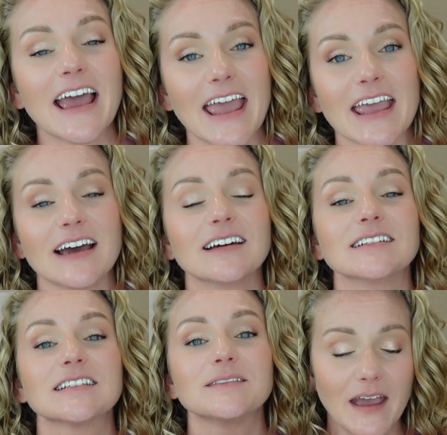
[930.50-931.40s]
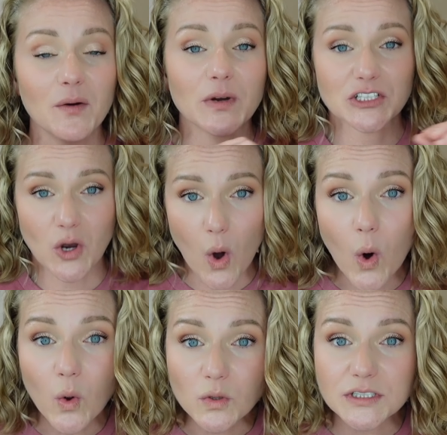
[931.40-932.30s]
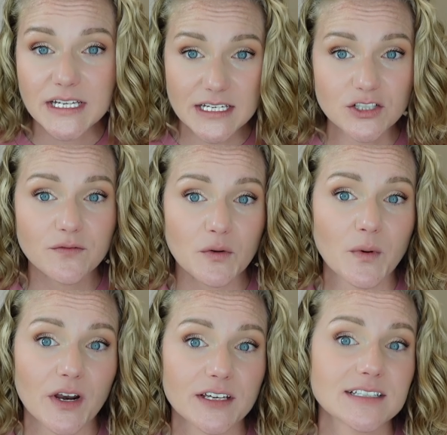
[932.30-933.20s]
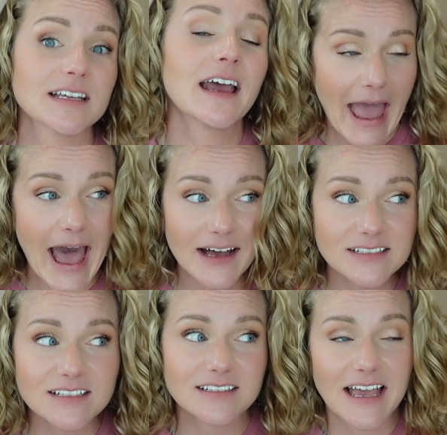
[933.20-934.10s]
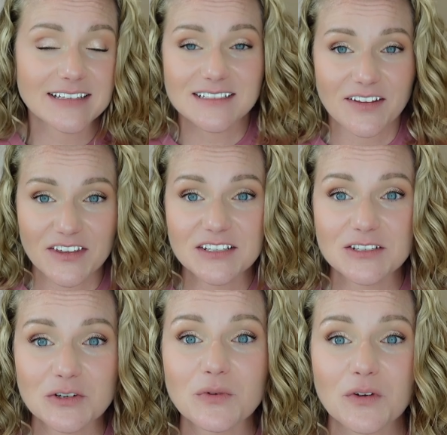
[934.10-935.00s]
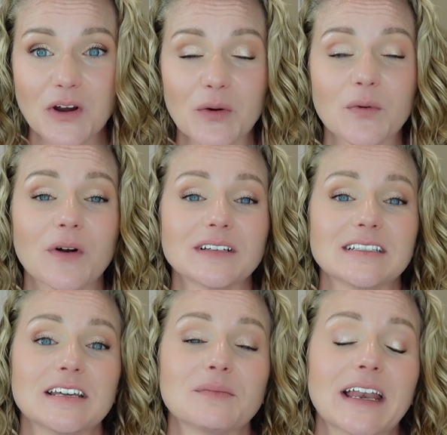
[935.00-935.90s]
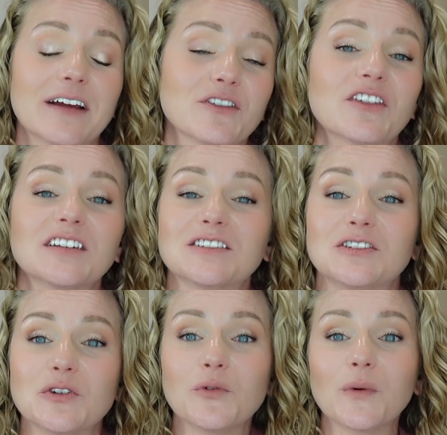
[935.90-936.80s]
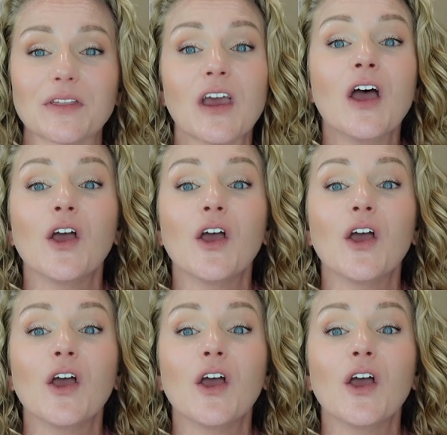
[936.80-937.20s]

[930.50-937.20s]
and how much hold each of your products has has nothing to do with your hair porosity but everything to do with